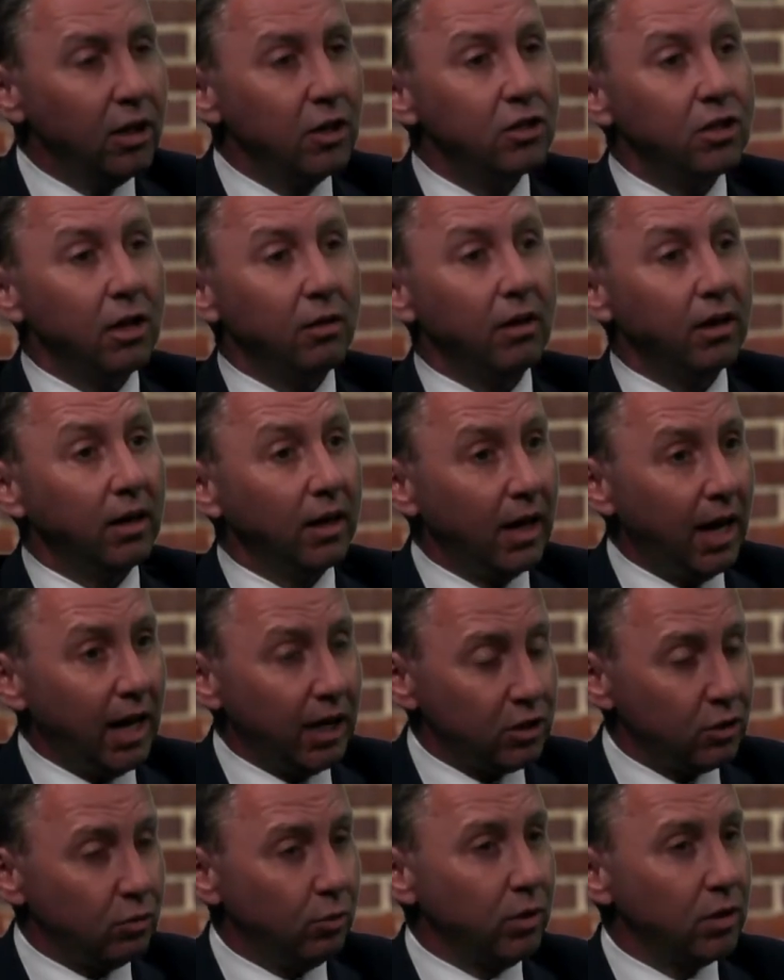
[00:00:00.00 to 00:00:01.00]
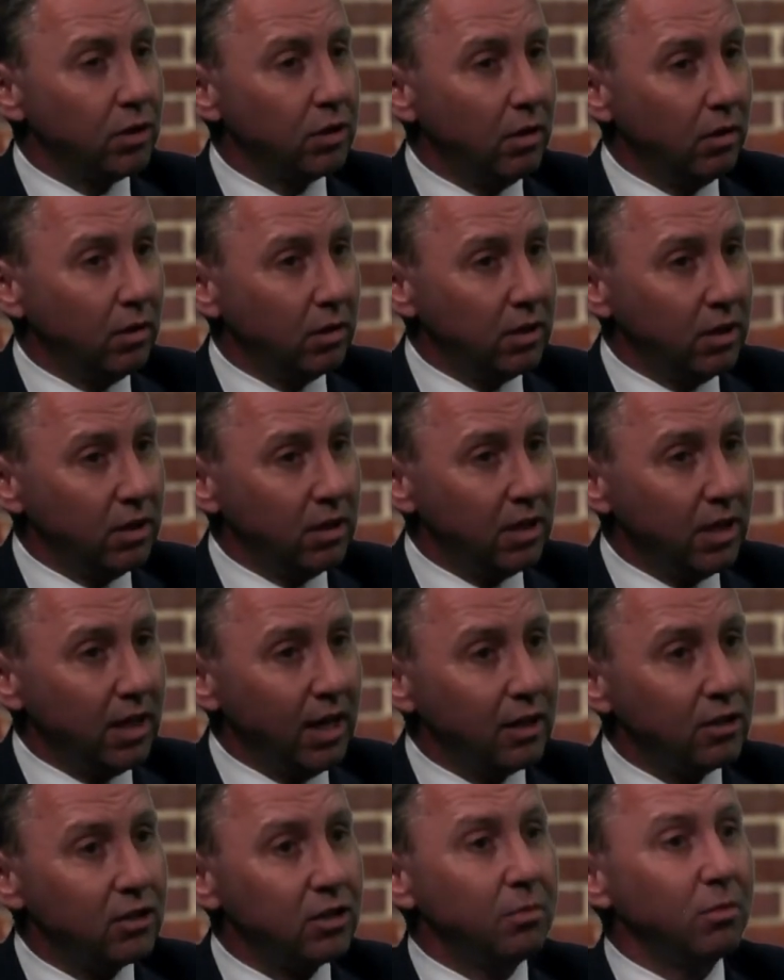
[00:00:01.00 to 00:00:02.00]
So at last, we're starting to
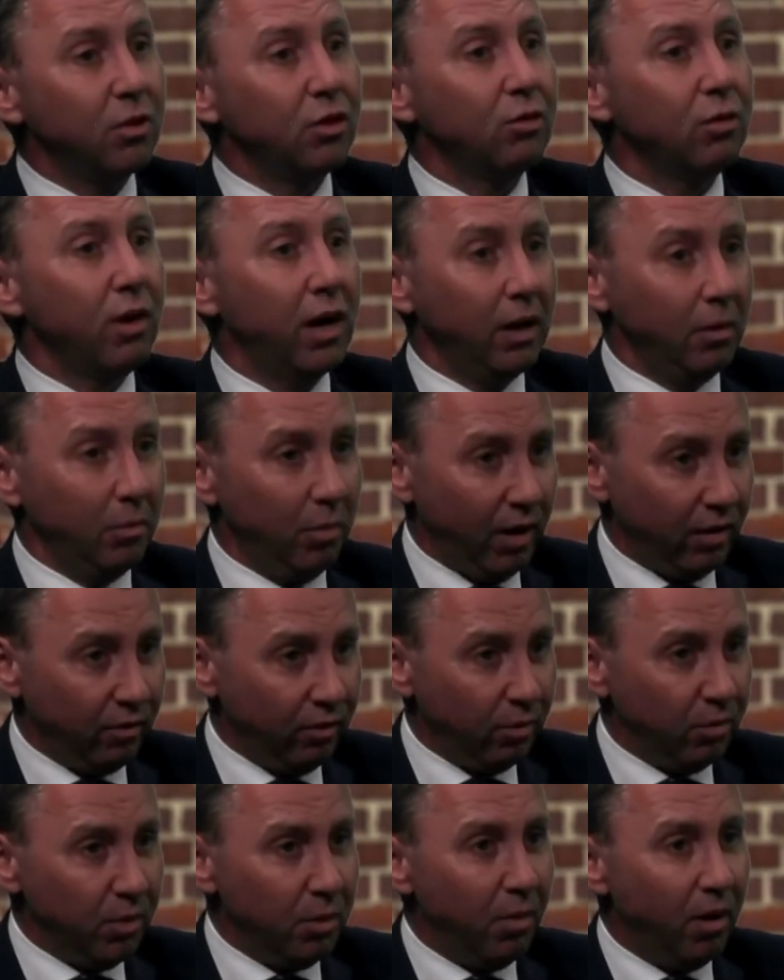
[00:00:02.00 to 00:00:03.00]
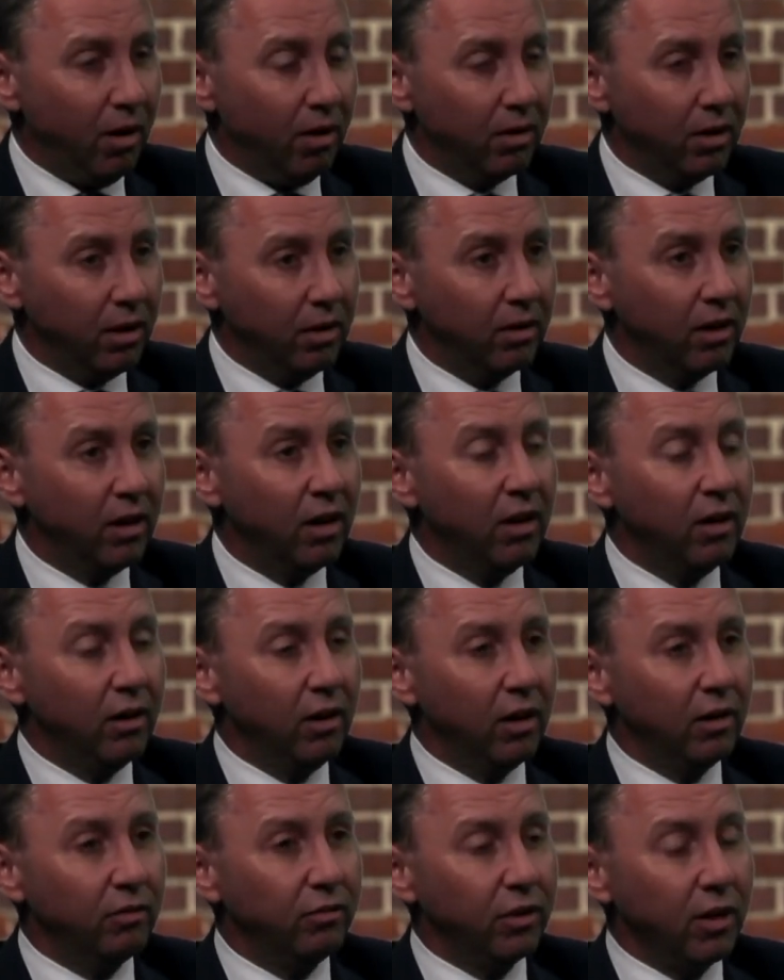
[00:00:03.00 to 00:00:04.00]
get some credit back from the market
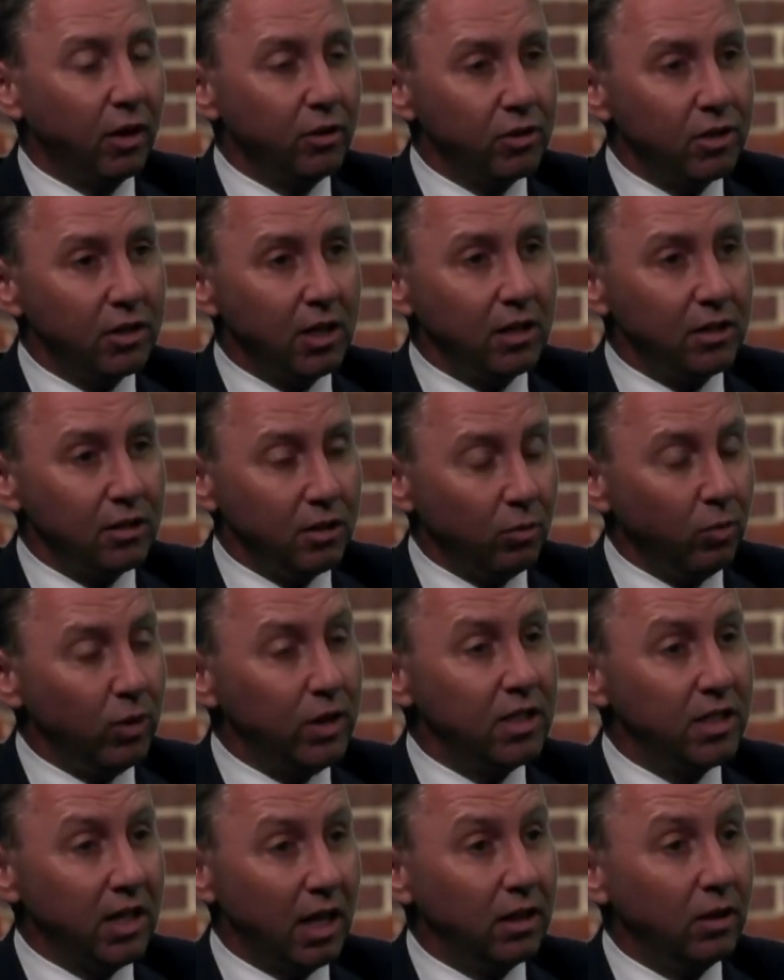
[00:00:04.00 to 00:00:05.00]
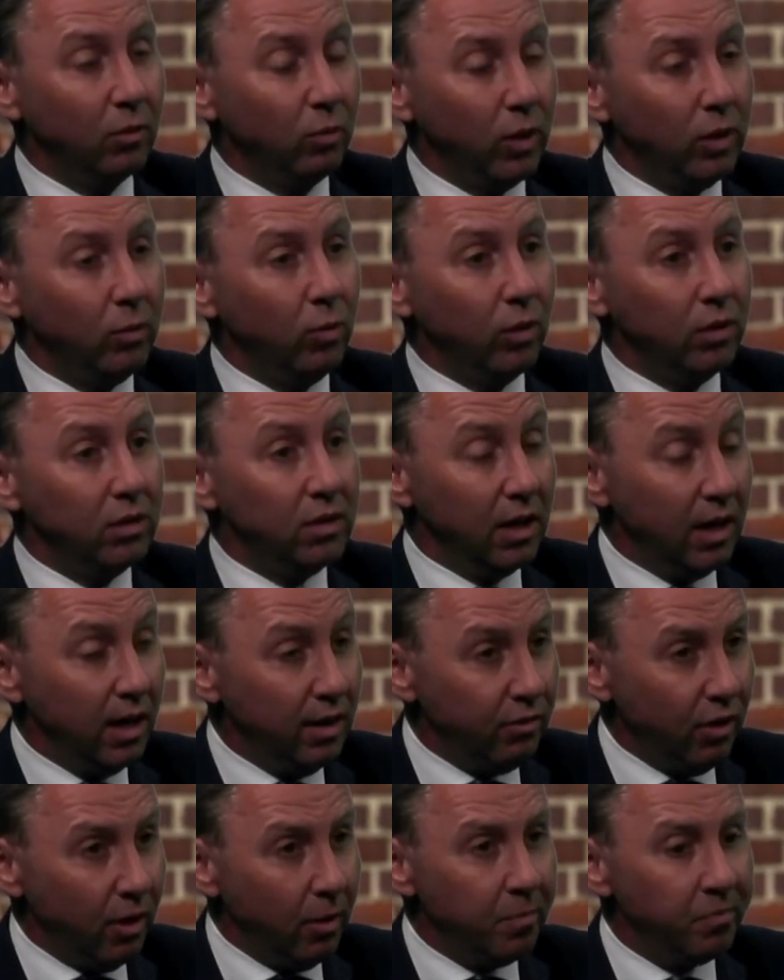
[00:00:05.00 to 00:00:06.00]
for those things that we said that we would
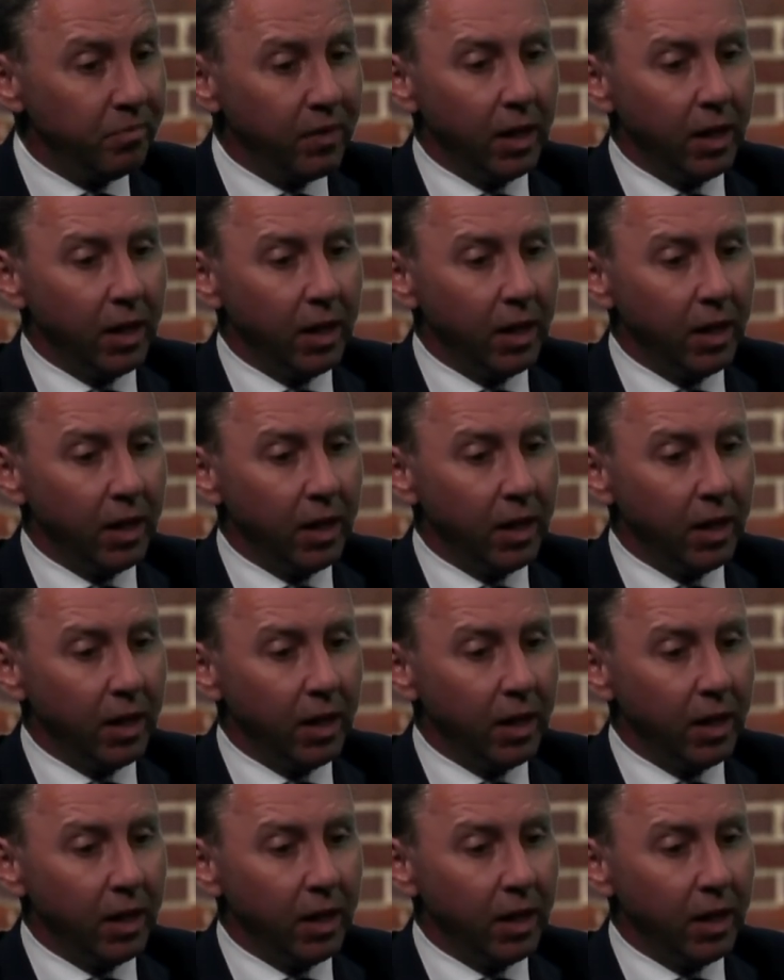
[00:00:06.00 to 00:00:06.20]
deliver.